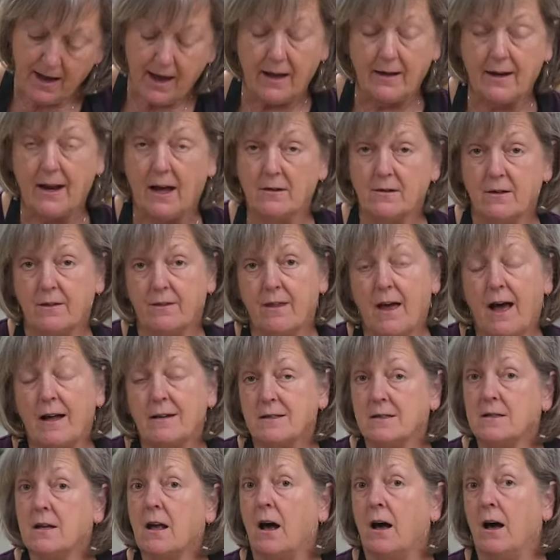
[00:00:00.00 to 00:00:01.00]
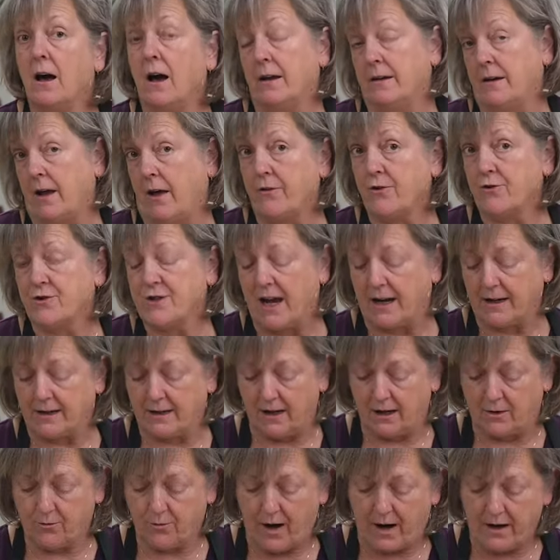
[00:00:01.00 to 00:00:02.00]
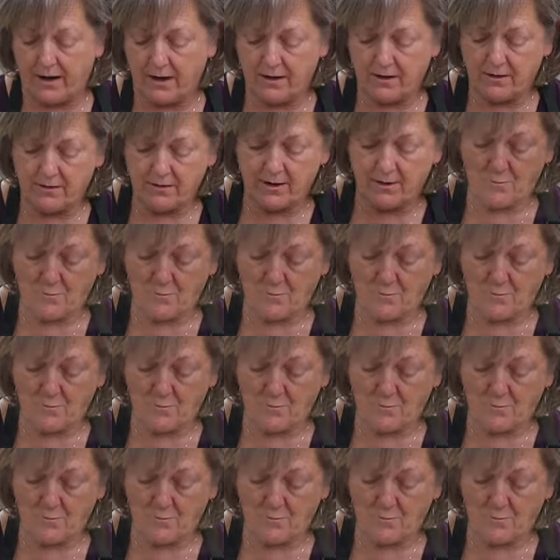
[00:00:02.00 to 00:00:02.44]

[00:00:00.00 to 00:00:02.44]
And now that's another technique, right?